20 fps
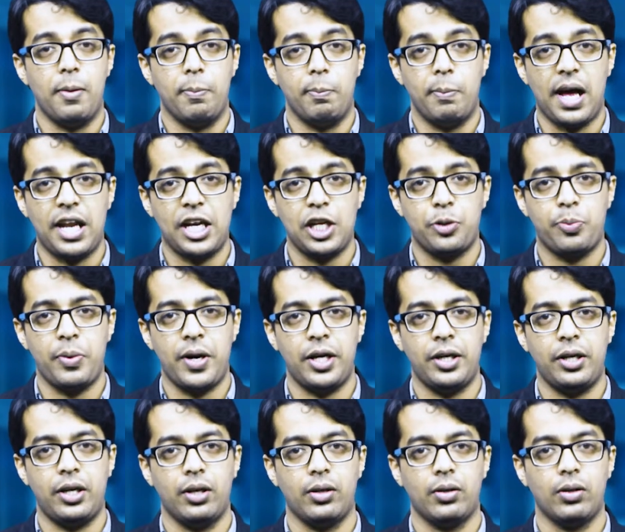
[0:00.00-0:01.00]

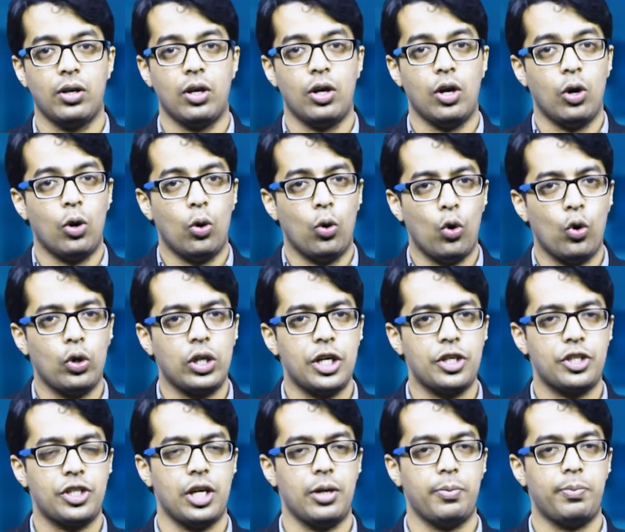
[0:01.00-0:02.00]
management,
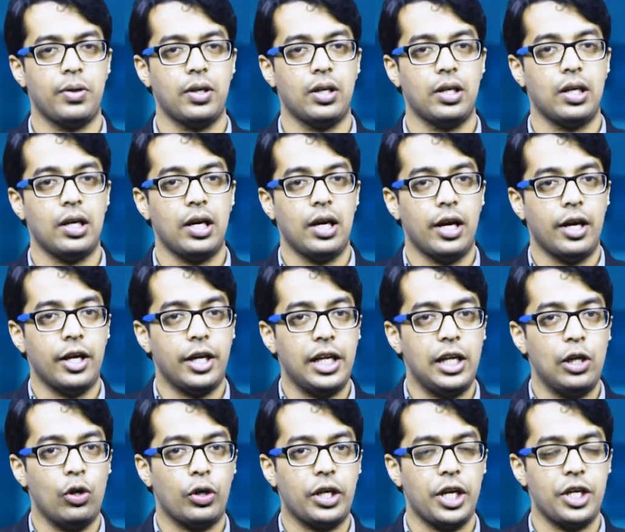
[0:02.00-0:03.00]
ownership,
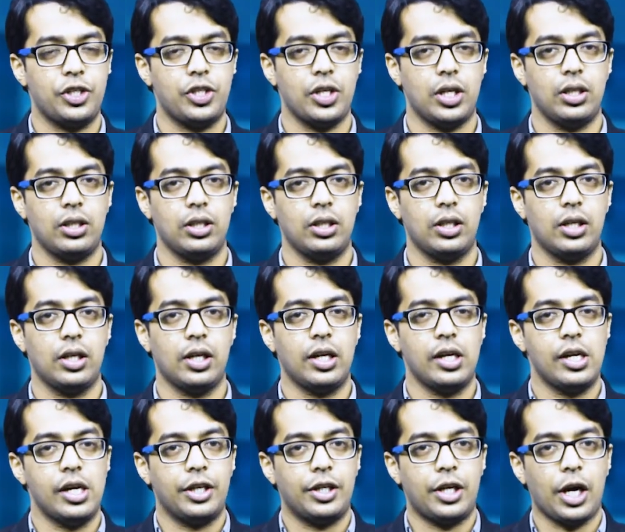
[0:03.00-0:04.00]
relocation,
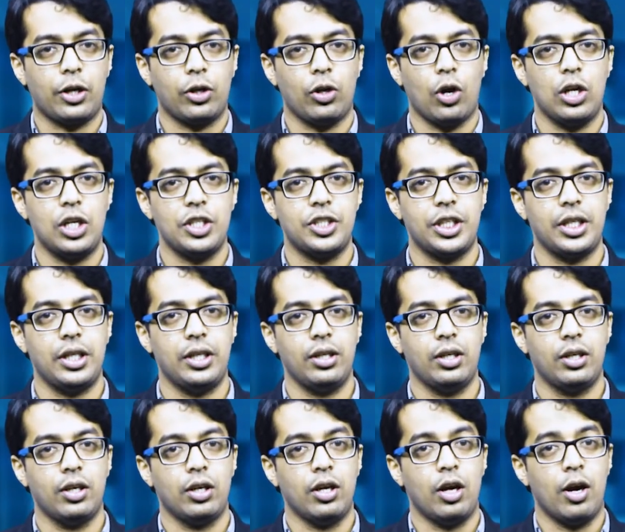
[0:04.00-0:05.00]
technology,
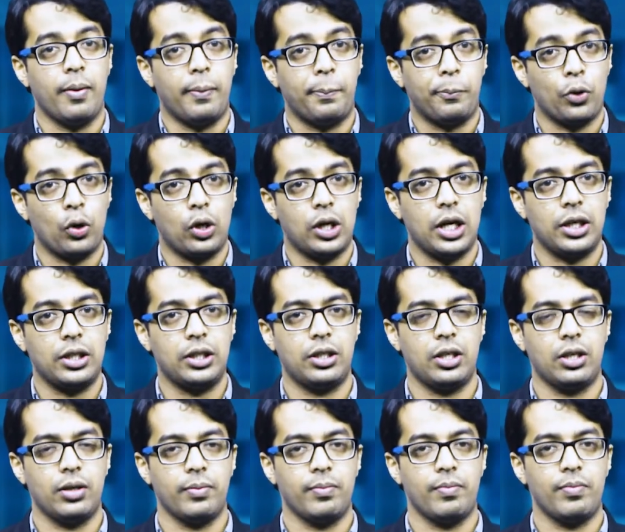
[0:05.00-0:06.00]

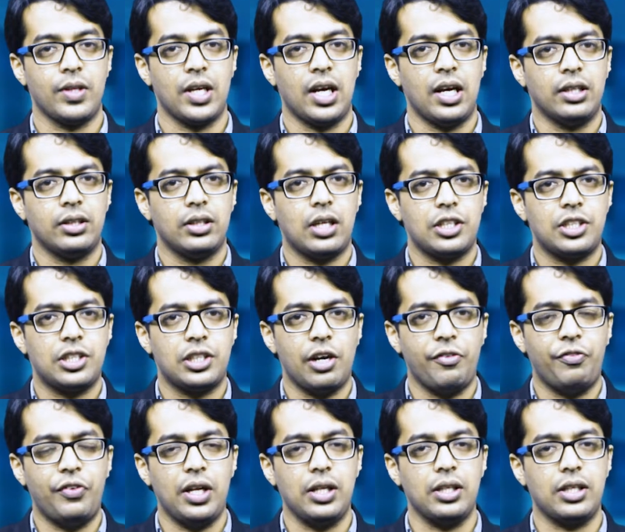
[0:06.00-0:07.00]
product, the
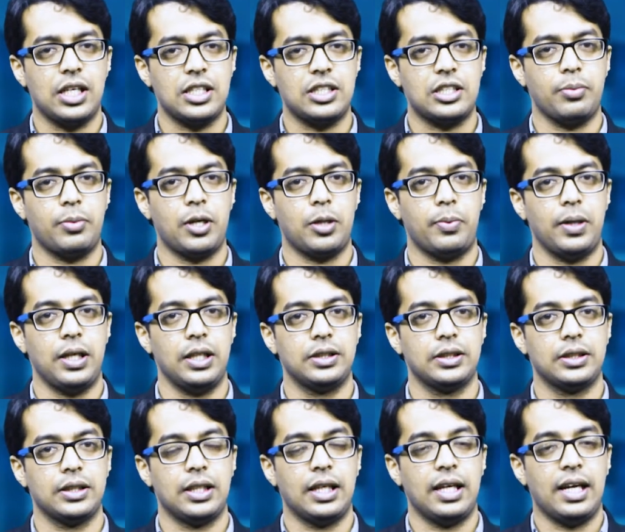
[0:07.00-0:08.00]
shift in customer
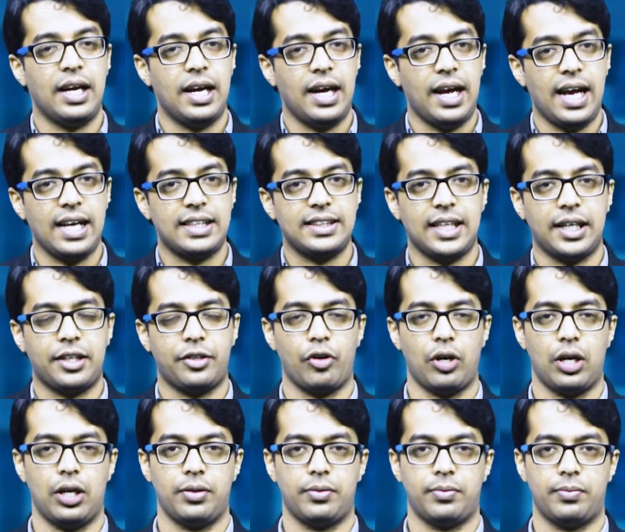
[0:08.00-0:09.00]
base,
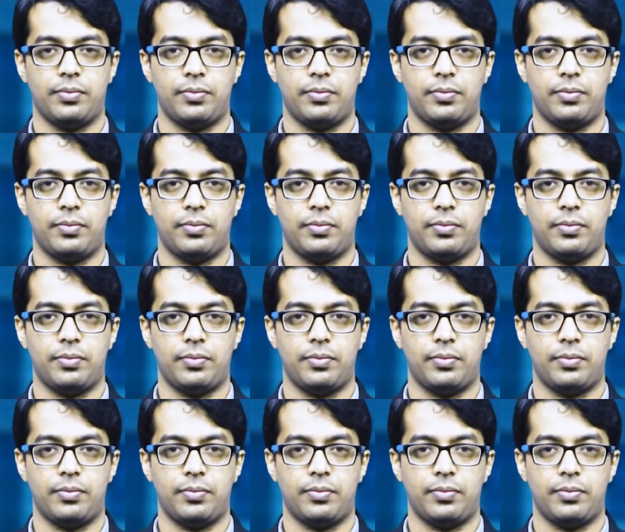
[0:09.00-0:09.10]
etc.